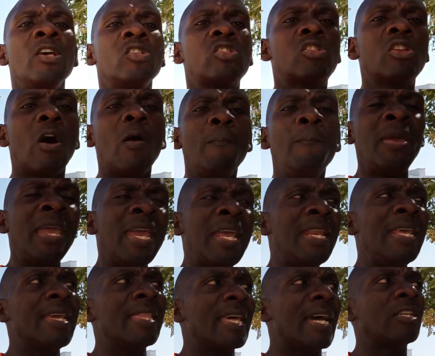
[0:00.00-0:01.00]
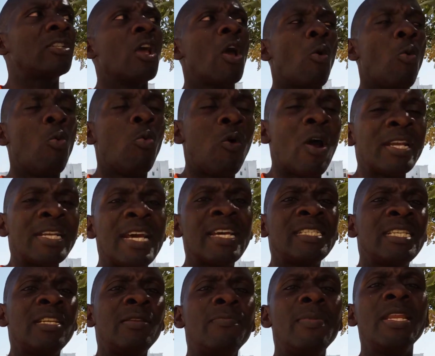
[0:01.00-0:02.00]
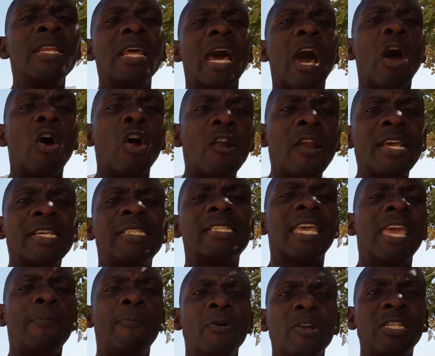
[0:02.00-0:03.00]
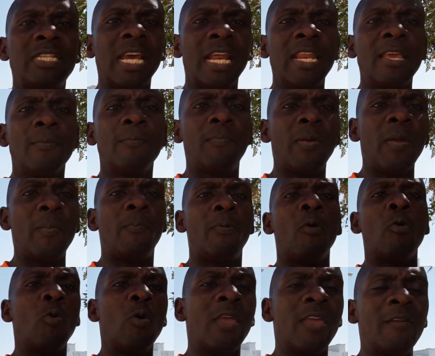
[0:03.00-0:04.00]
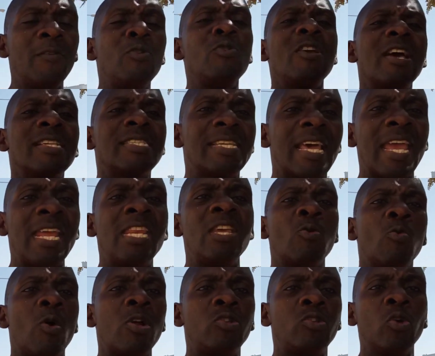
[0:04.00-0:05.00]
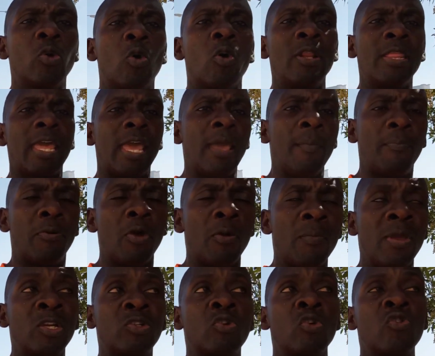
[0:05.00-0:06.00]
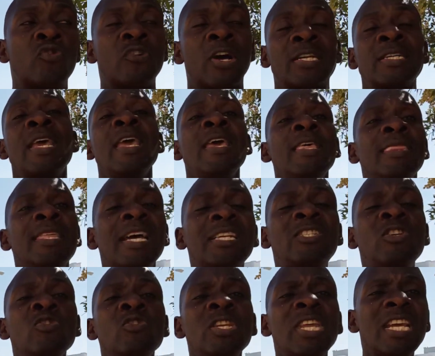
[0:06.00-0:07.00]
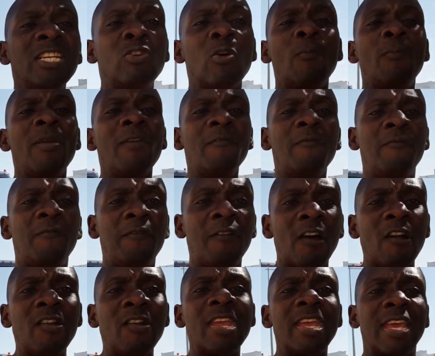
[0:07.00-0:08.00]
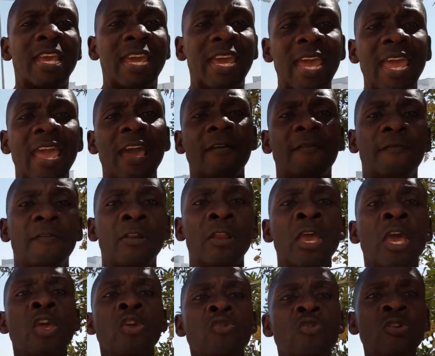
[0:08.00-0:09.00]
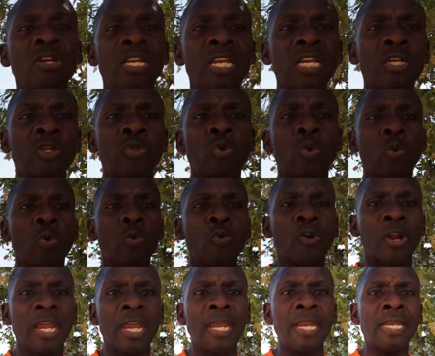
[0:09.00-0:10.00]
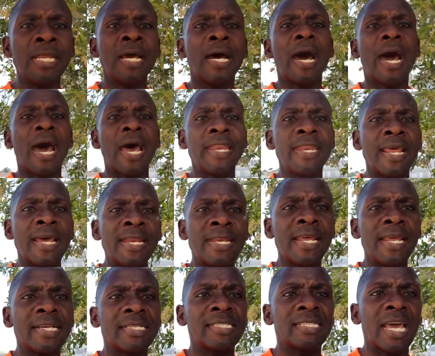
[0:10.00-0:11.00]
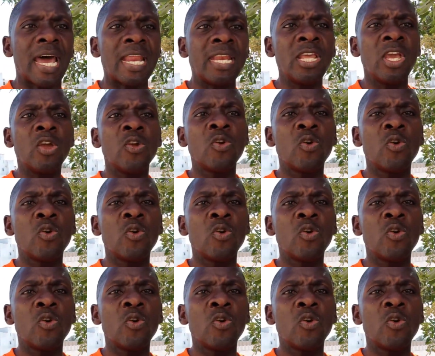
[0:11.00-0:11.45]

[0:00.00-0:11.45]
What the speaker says: So meaning that, what does it mean? I always keep on telling people, when we are signing what you call the employment contract, that you need to be very careful. You need to read and understand.